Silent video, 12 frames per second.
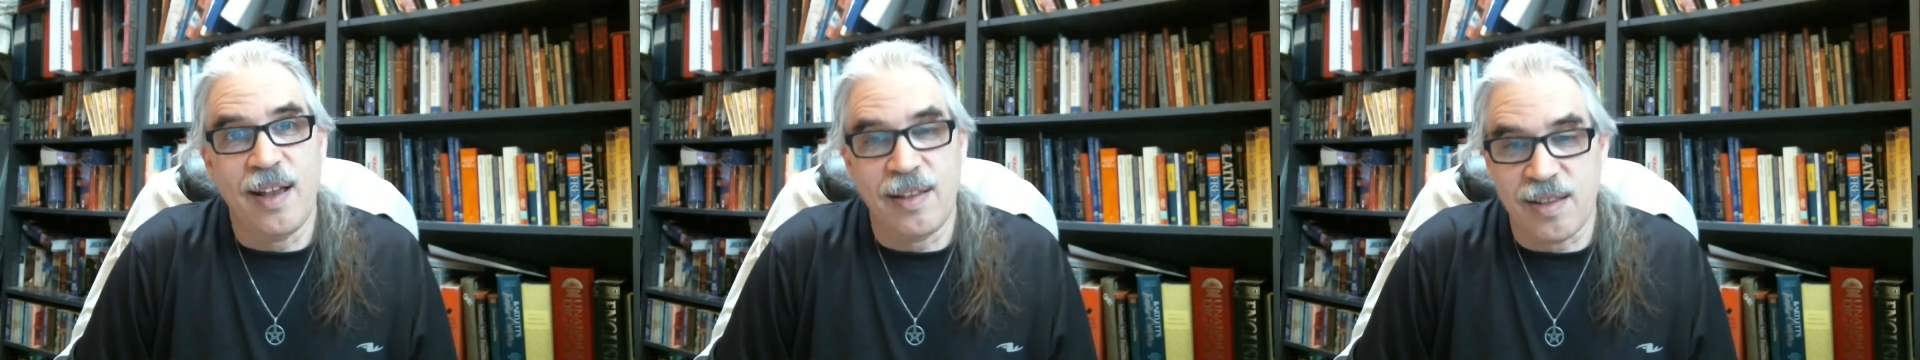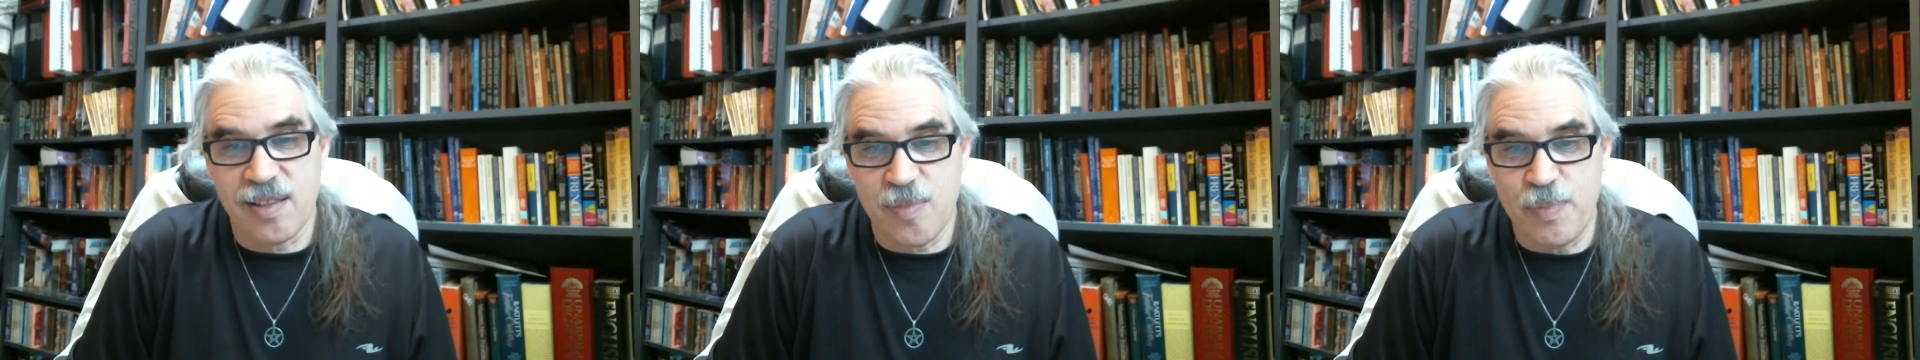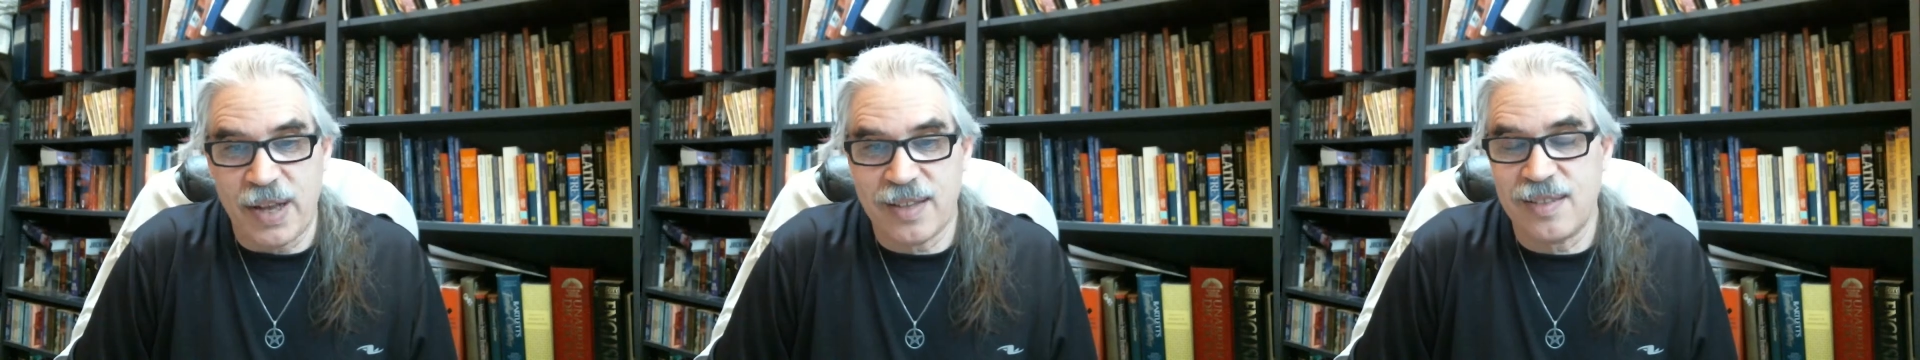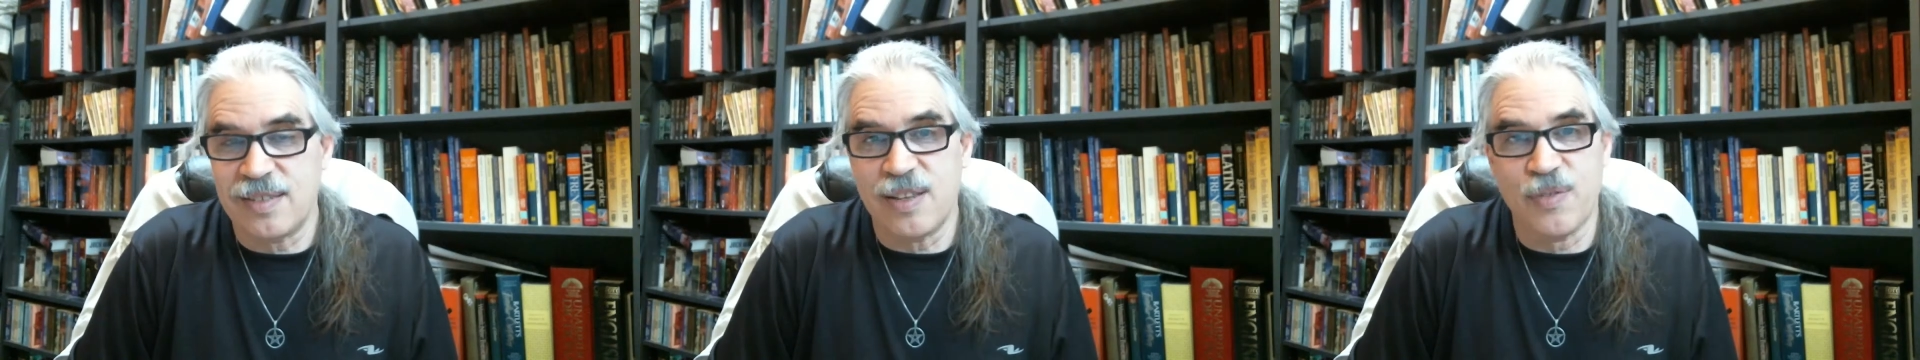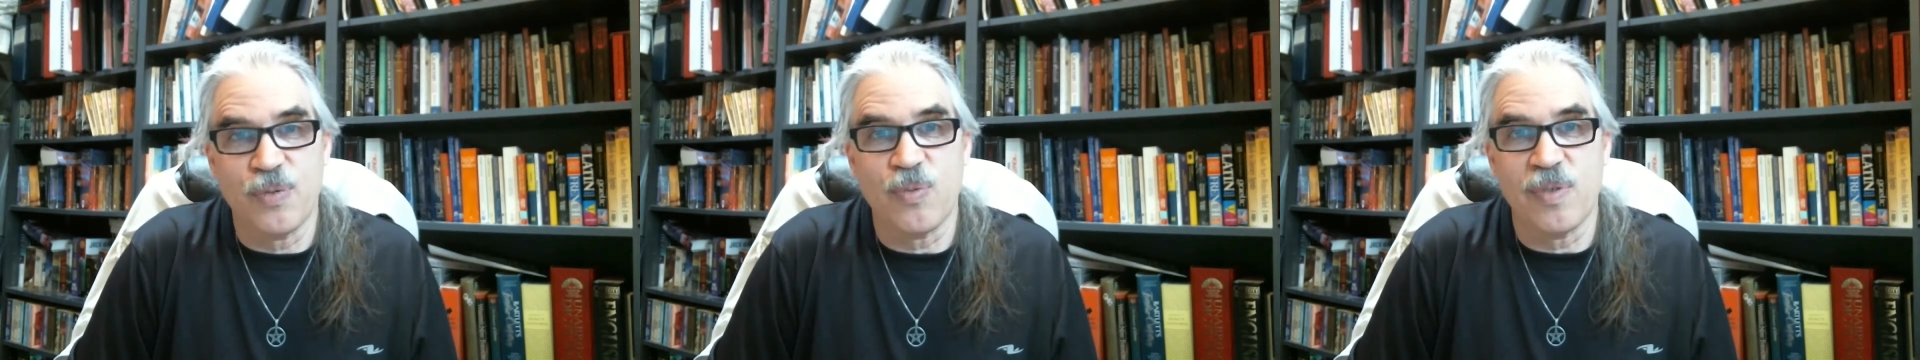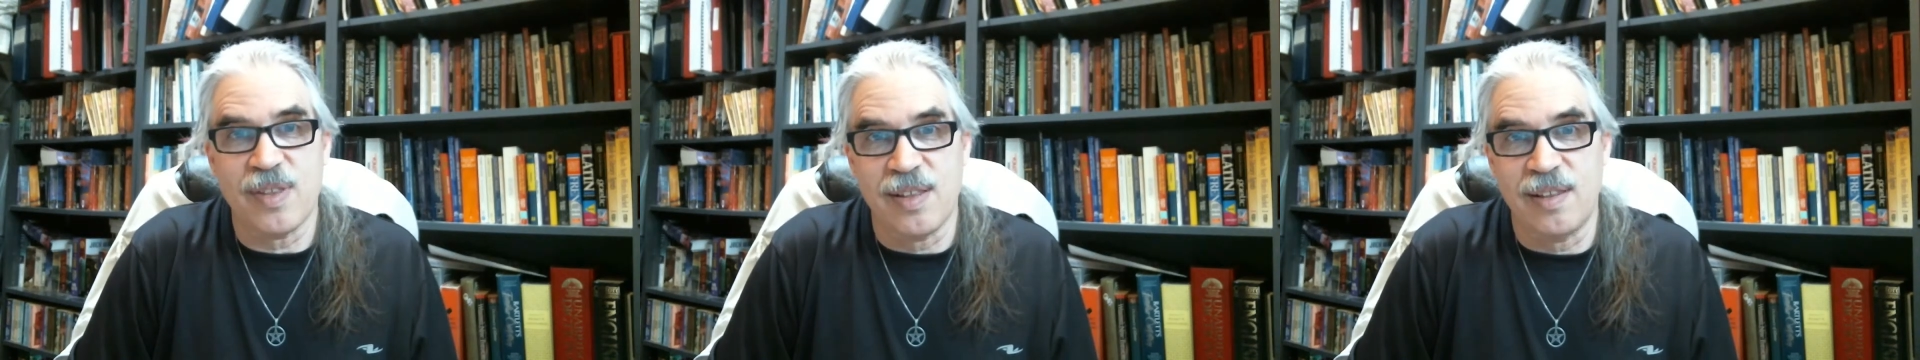and expecting
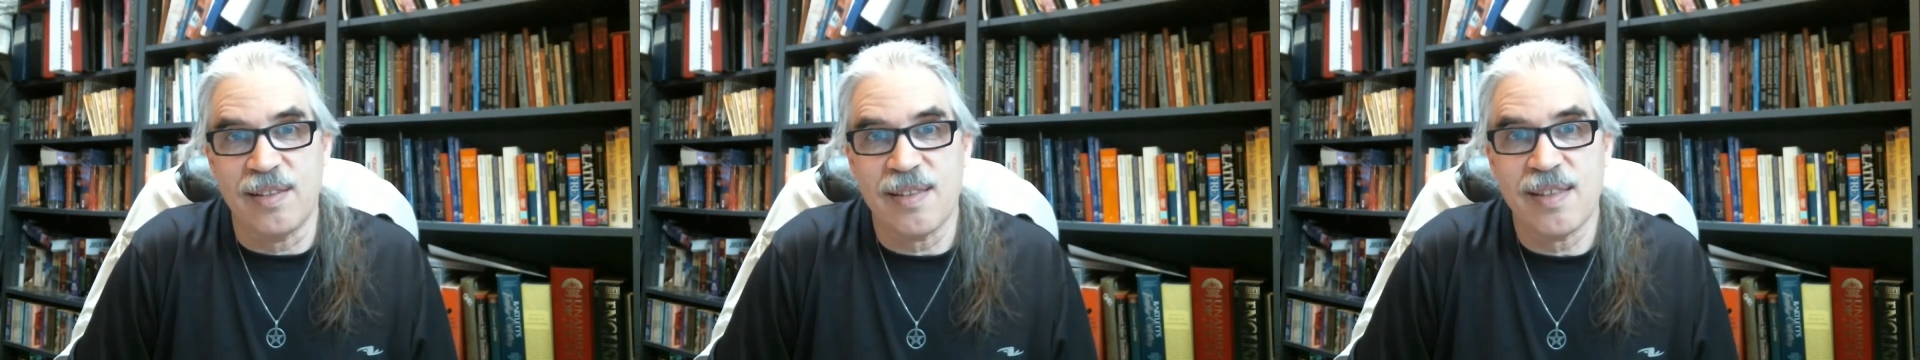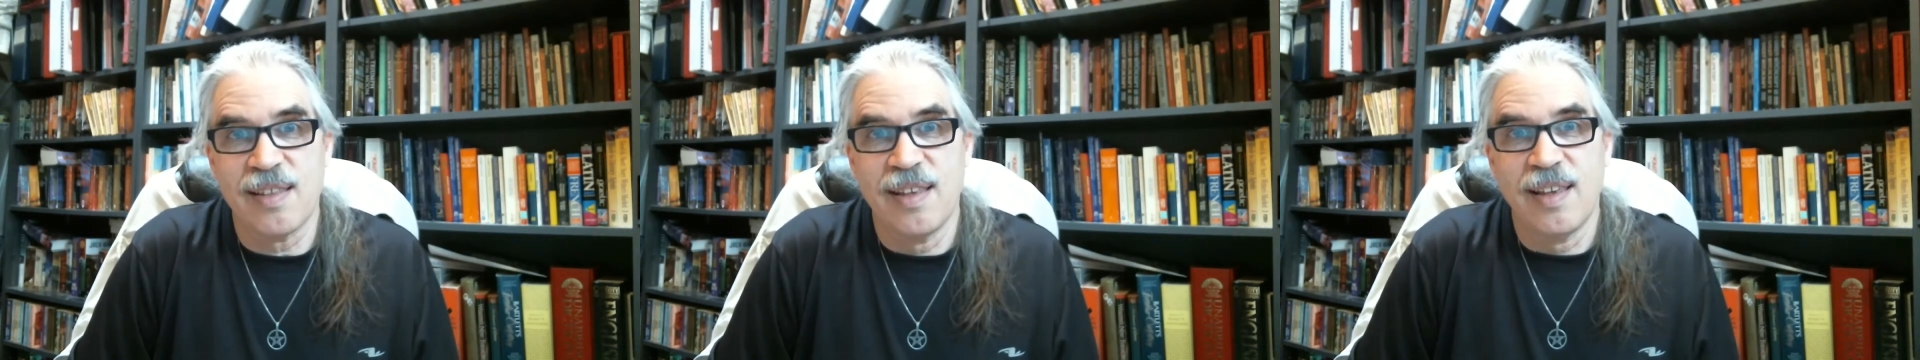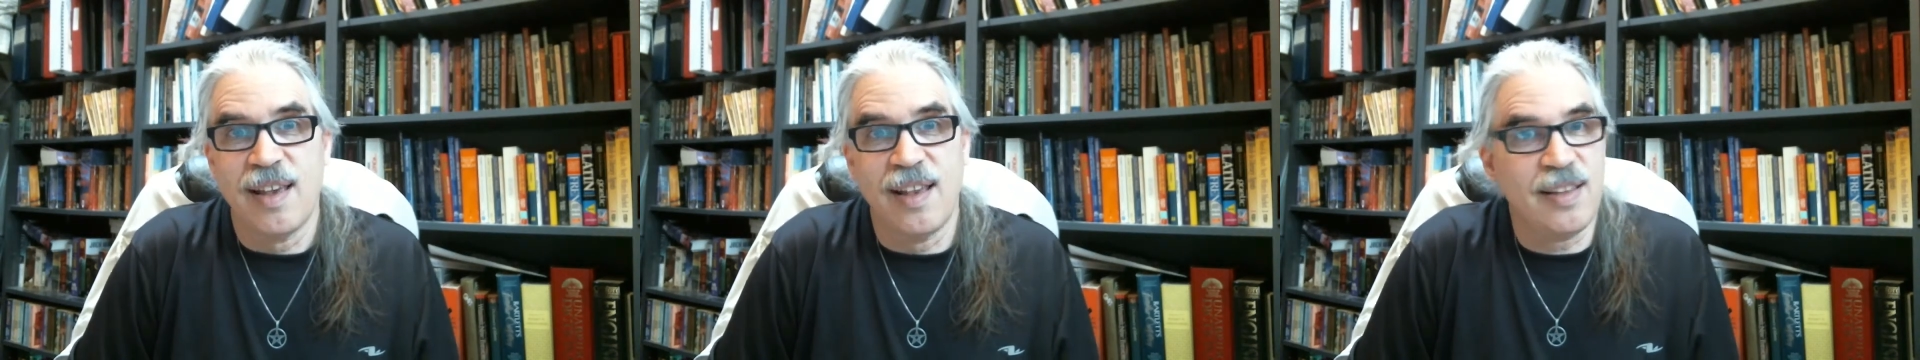different results.